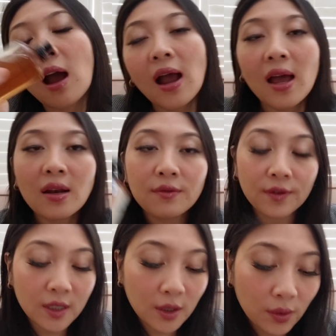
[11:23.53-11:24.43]
I had a
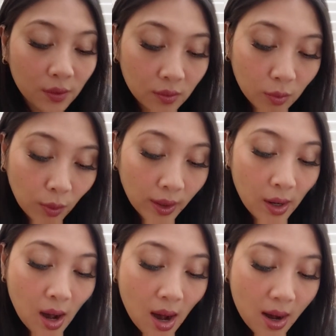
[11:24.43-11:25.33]
video
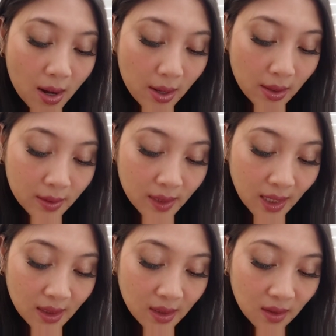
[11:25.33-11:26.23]
where I
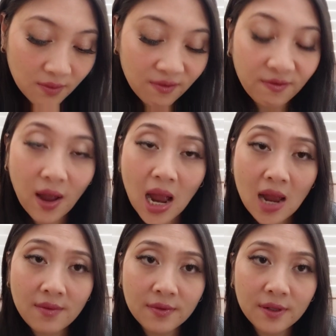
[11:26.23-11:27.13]
tested
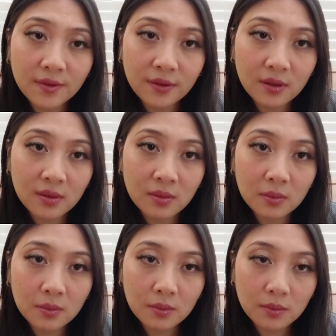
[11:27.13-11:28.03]
five
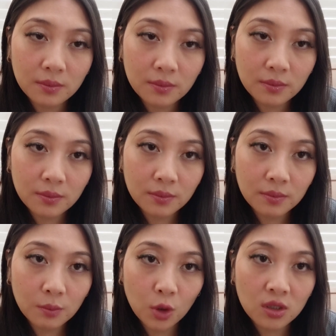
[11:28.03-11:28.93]
different
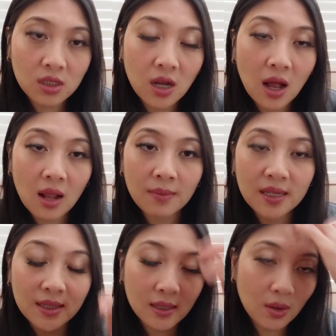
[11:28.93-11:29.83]
Montale
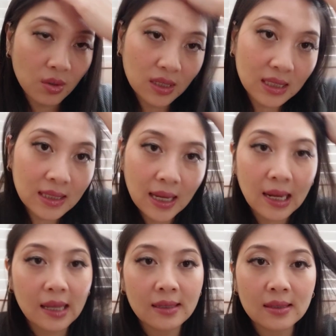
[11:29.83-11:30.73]
Mancera
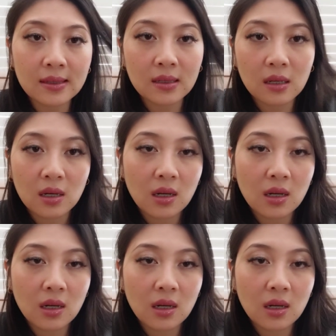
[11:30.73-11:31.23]
decants